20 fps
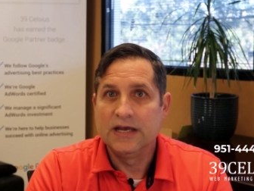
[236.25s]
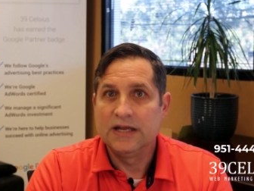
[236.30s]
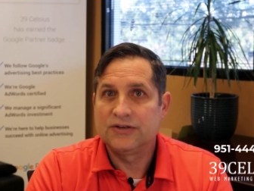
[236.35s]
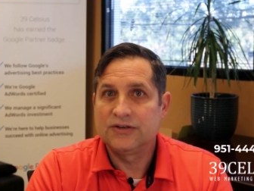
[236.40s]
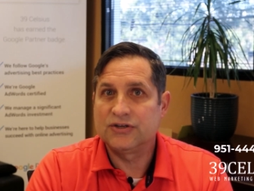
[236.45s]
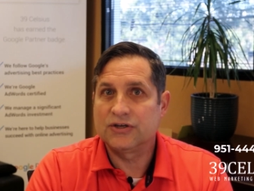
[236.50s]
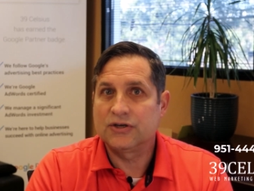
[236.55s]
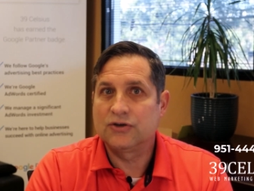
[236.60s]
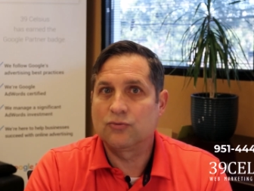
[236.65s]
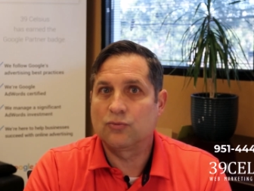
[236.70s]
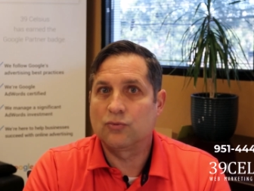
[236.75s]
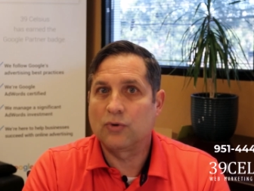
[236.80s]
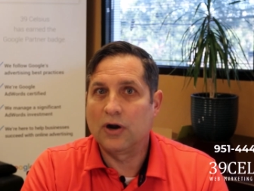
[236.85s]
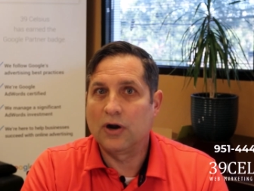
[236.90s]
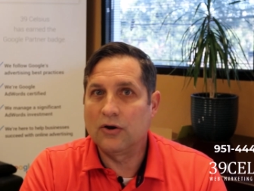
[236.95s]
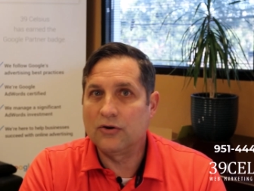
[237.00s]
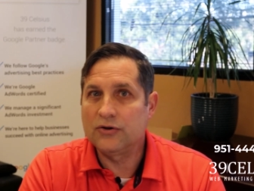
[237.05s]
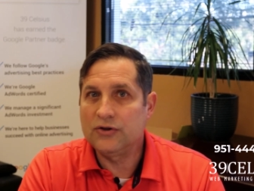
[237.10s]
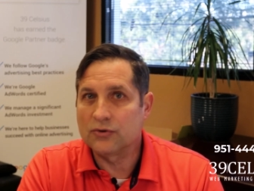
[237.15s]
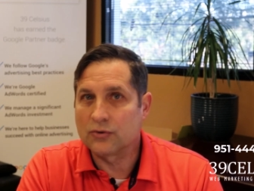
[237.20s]
to
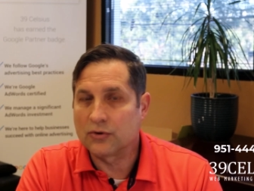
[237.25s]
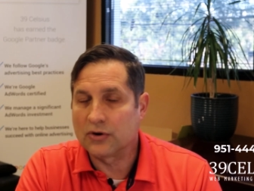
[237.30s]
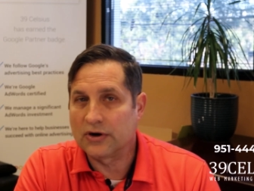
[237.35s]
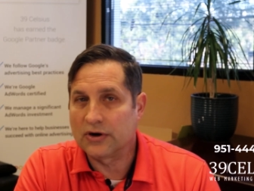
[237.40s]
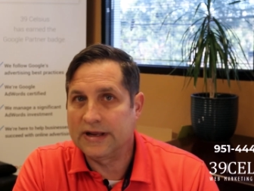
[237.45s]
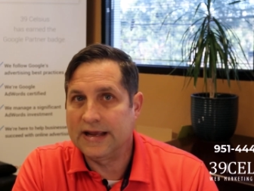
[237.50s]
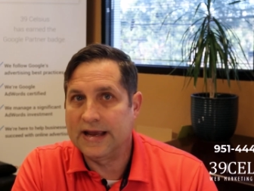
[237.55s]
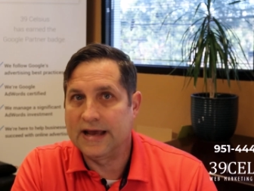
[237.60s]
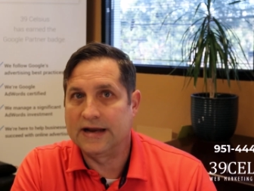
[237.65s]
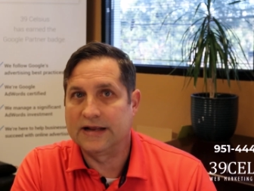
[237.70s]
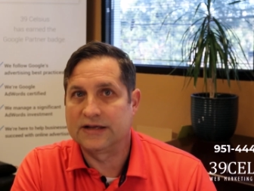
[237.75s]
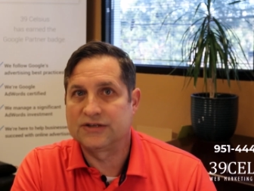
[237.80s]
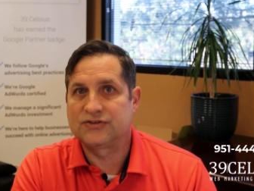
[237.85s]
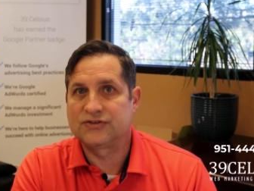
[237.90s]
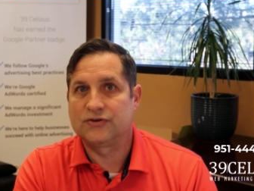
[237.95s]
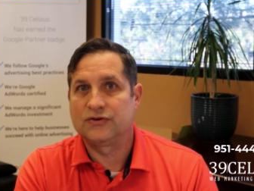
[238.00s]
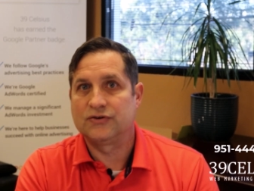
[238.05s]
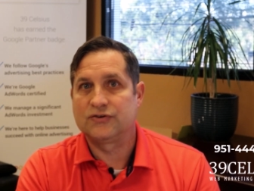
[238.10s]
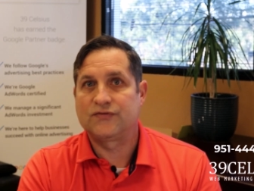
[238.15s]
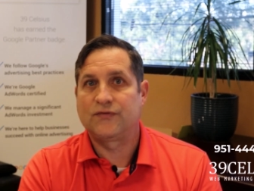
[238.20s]
grow your organic
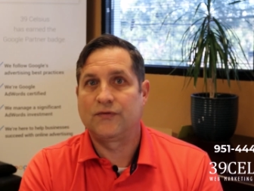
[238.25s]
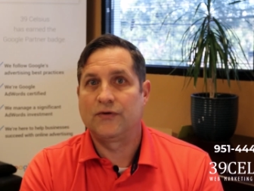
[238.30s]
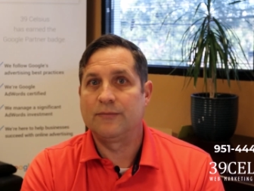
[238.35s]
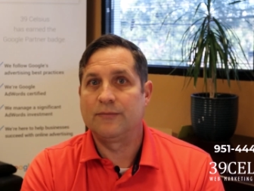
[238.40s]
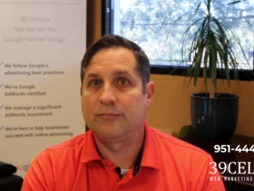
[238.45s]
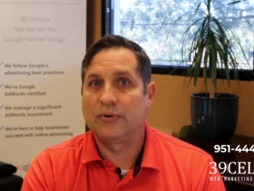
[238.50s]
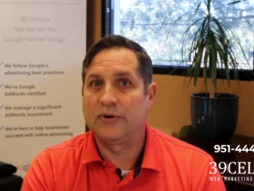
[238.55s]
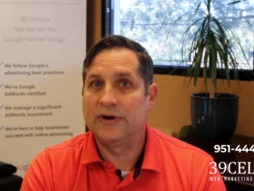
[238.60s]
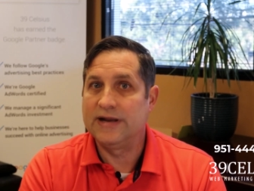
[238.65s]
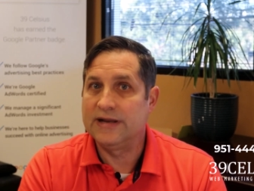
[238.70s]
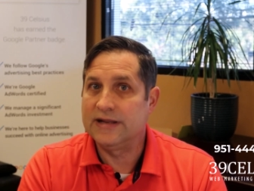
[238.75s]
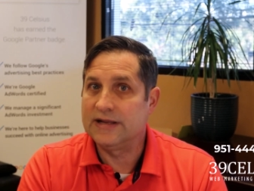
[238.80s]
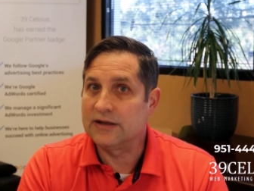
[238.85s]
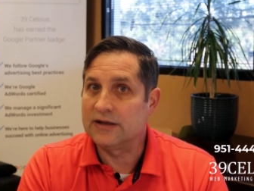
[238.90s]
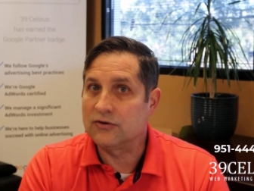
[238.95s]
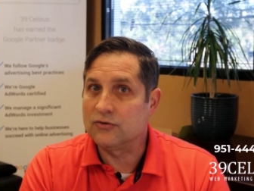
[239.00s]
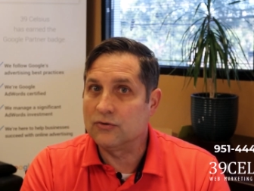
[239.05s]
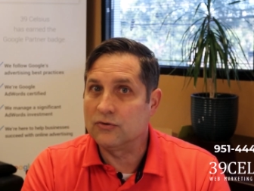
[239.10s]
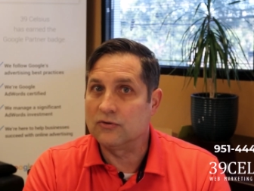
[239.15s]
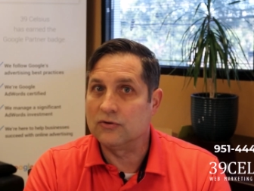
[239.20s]
search footprint
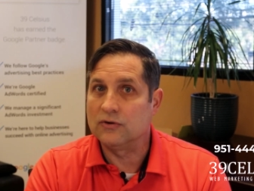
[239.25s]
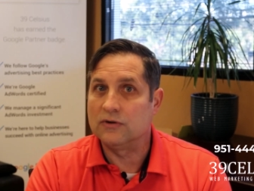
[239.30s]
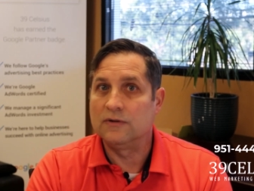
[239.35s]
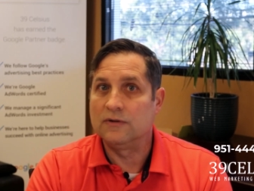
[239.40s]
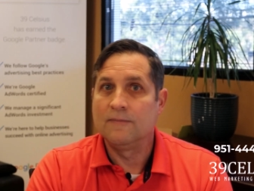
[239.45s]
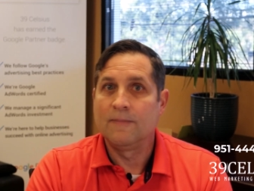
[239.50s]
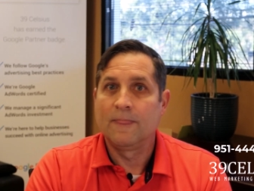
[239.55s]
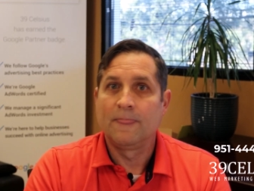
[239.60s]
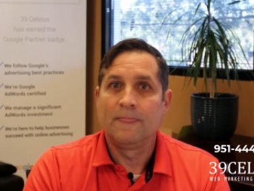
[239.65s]
in Google.